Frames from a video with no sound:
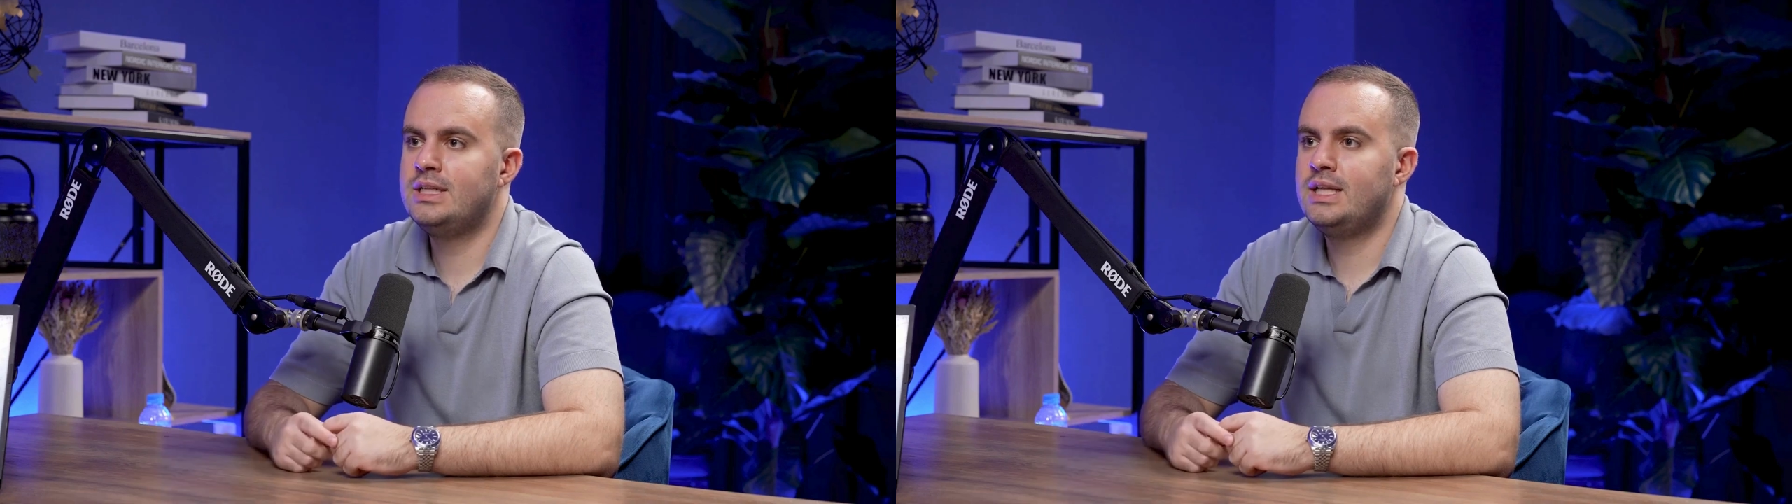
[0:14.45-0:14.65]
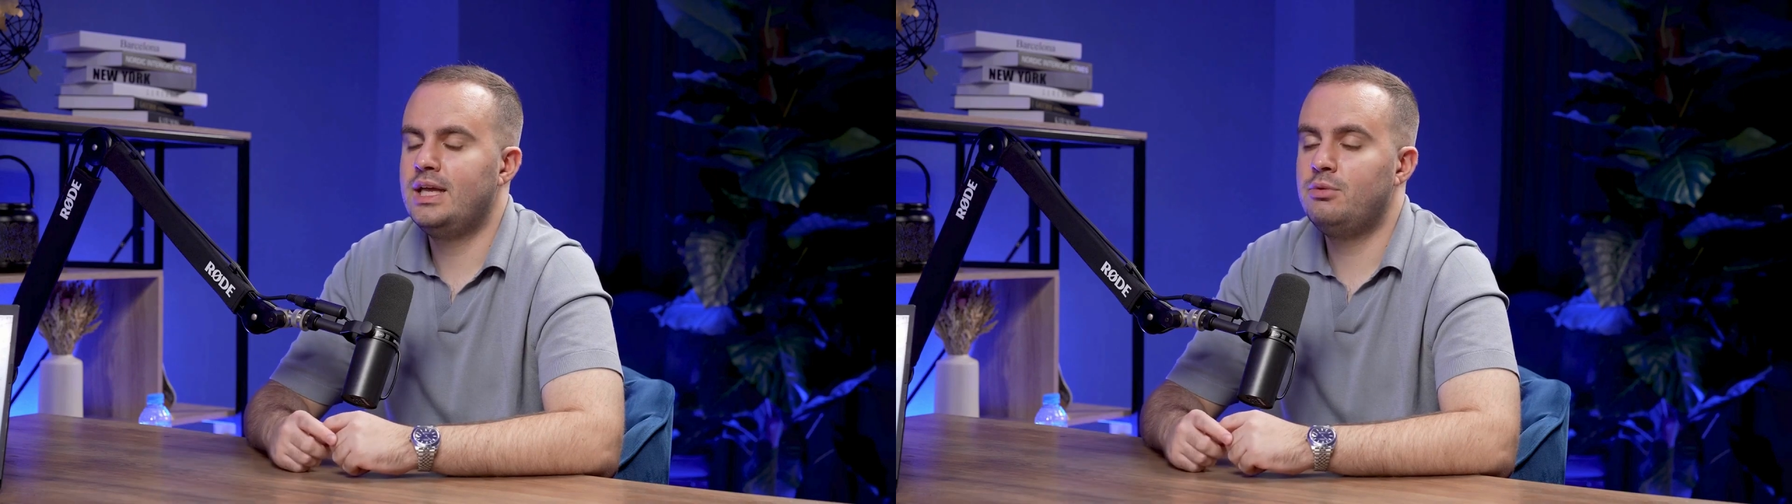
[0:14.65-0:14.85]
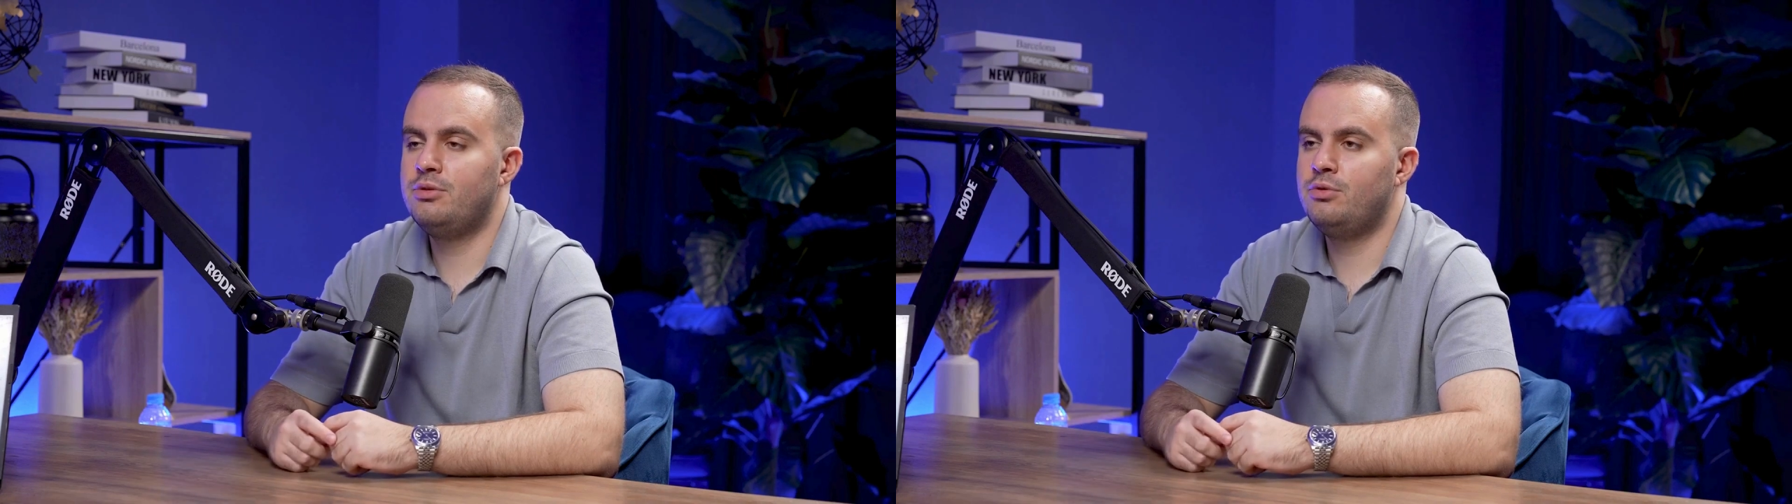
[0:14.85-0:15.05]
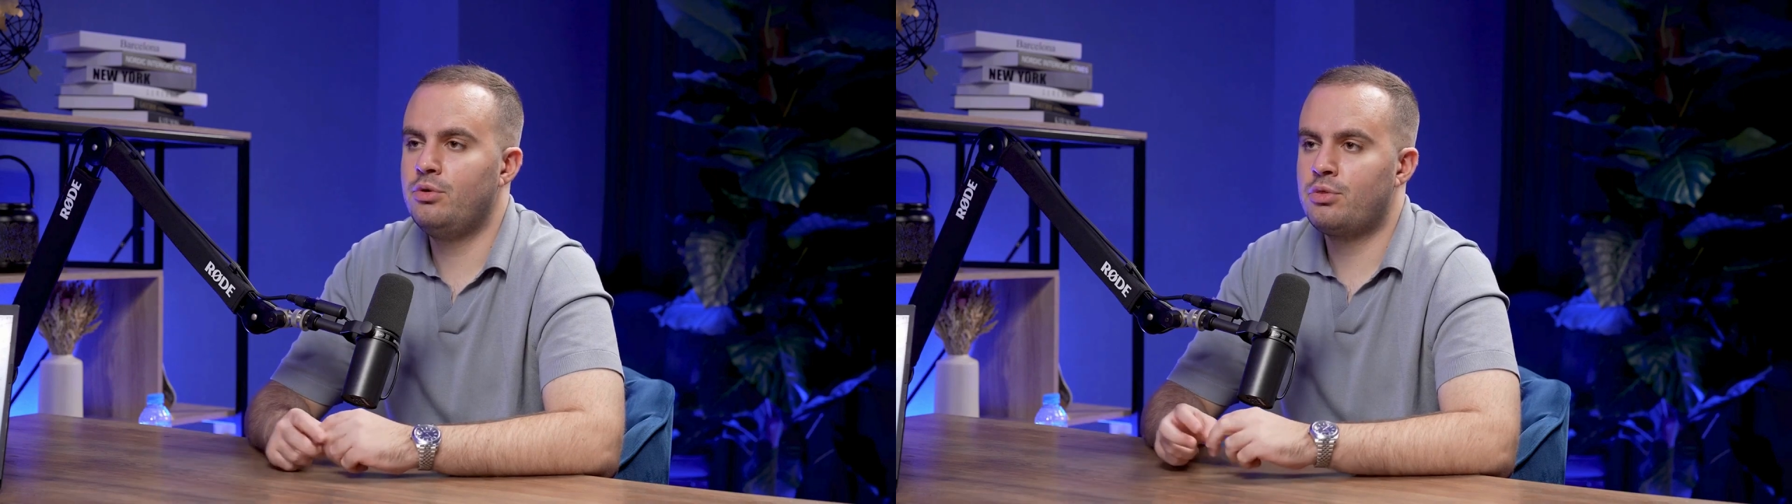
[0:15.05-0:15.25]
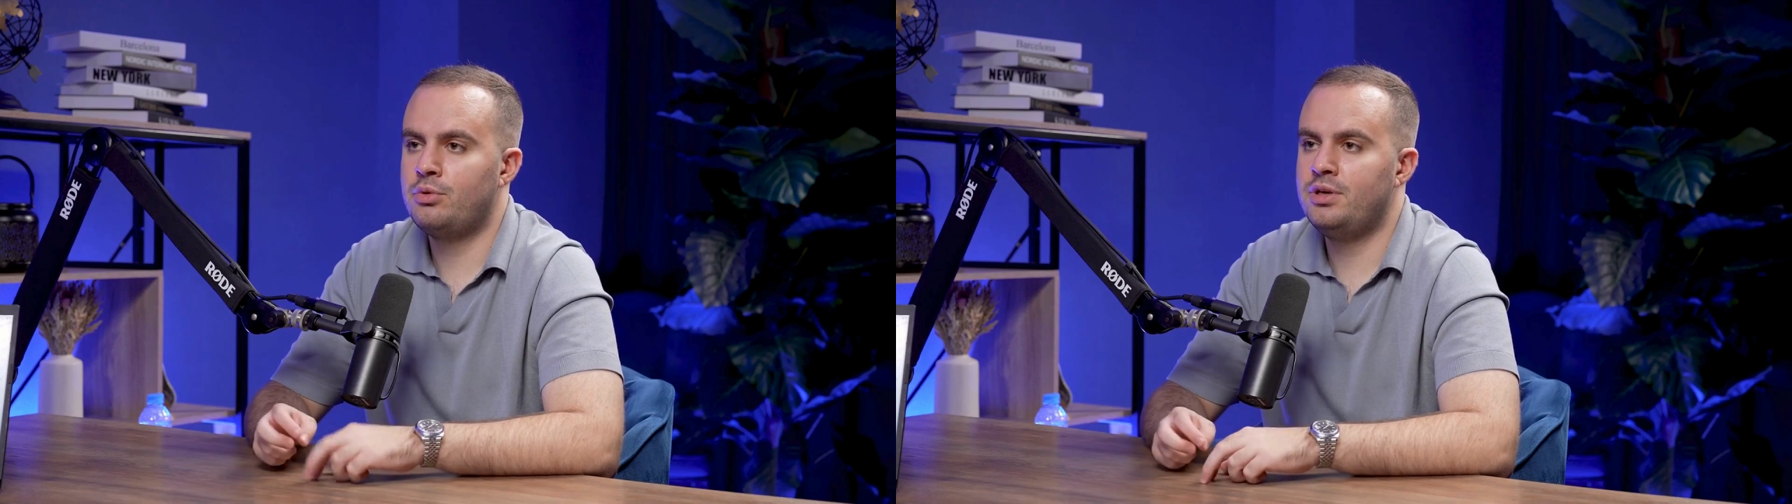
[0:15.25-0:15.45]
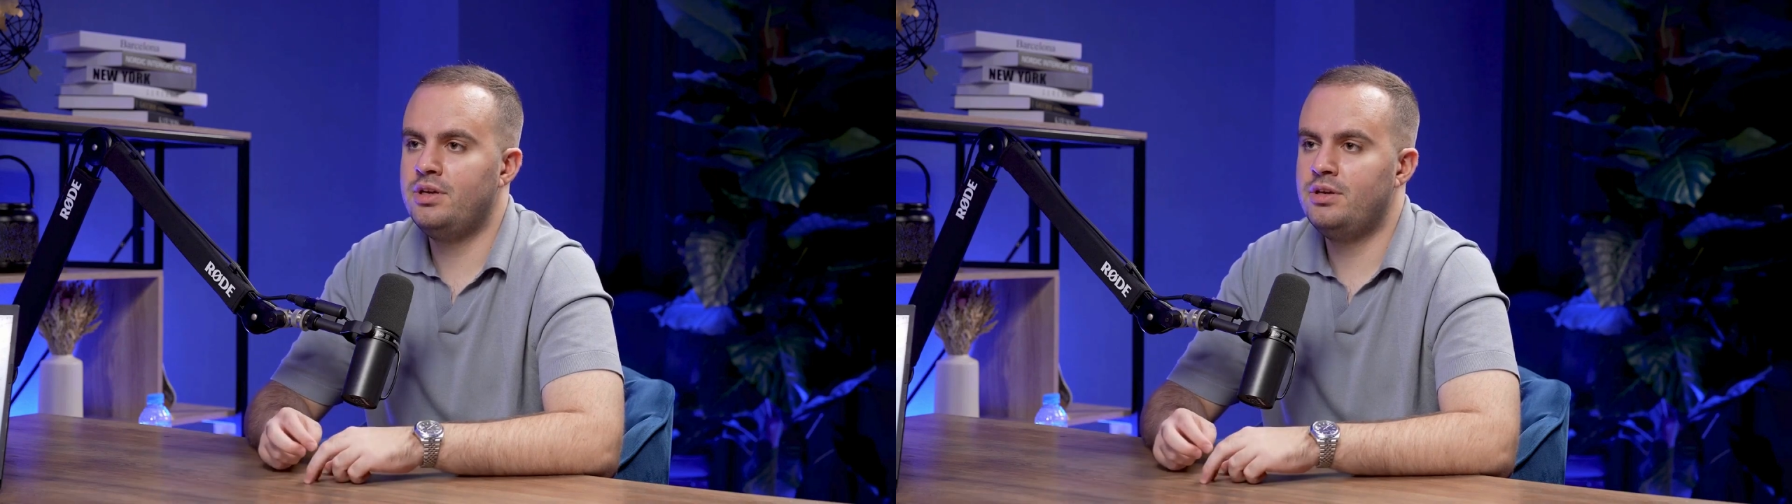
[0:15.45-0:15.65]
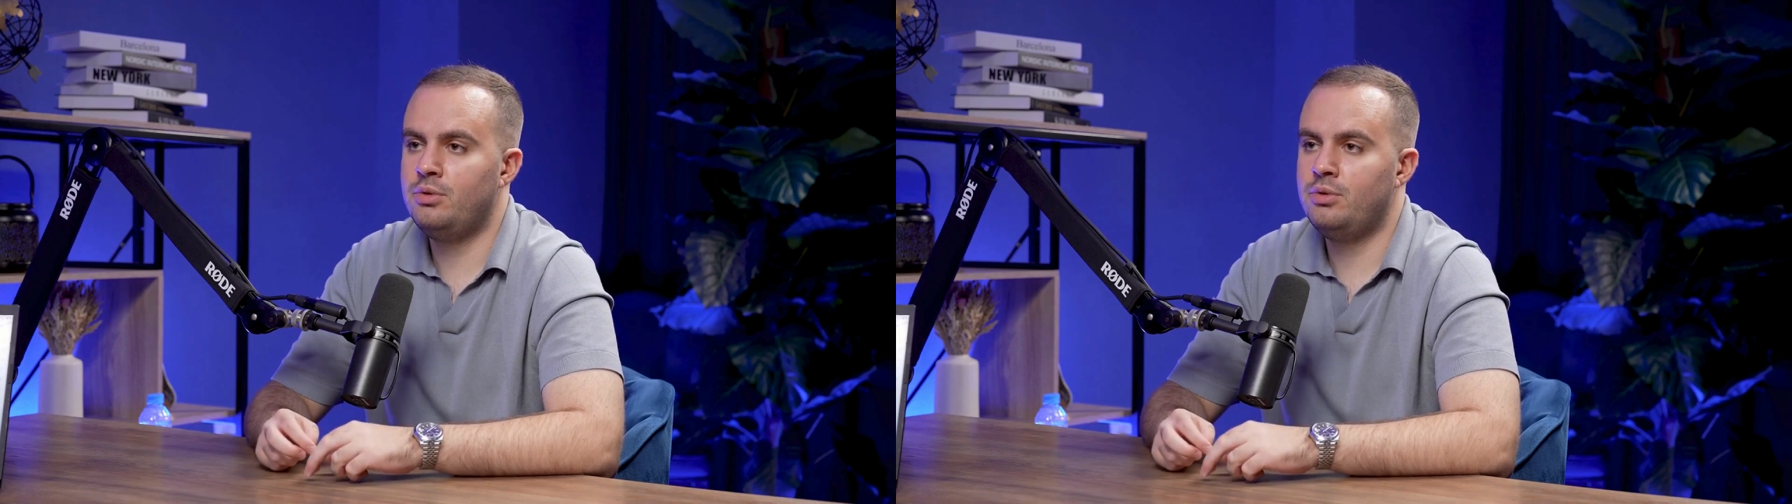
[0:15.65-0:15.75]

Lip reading: And we do we